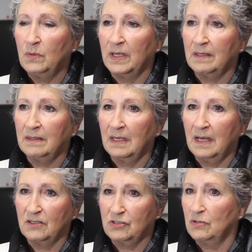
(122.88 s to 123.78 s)
with
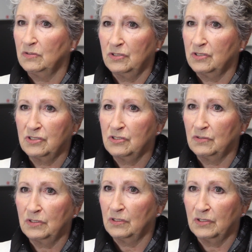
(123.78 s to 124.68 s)
uh, shoulder to
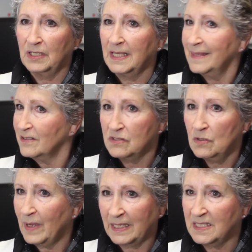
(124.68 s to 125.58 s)
shoulder learning, there's
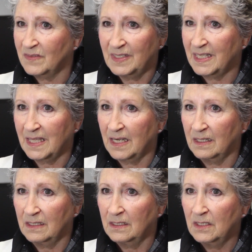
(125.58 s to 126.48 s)
no activity
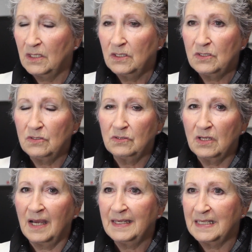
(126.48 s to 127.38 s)
there. You're
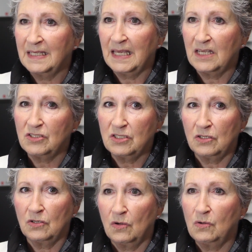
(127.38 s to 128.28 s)
not
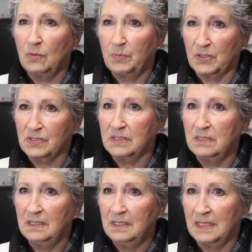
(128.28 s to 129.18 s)
engaging your whole
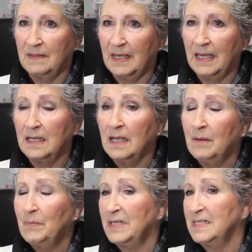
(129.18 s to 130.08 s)
person in that,
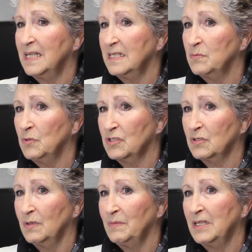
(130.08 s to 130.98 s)
but it takes more
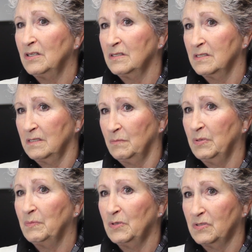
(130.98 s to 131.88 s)
square meters
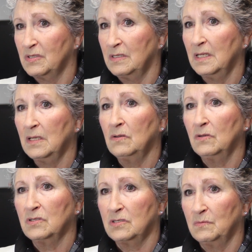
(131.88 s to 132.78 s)
per person in
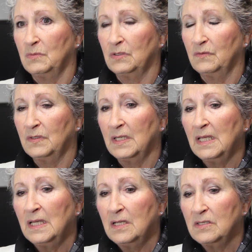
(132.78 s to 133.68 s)
order to move.
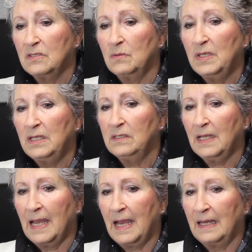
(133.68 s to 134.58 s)
So we
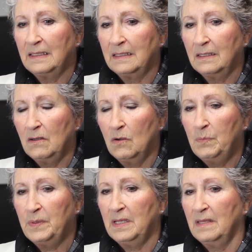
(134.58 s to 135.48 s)
look at
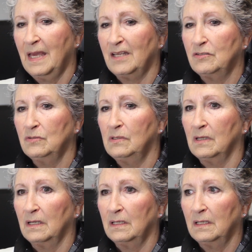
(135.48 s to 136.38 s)
opening that
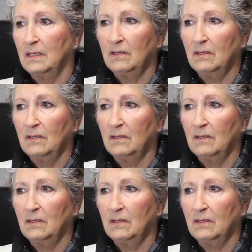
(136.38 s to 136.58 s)
door,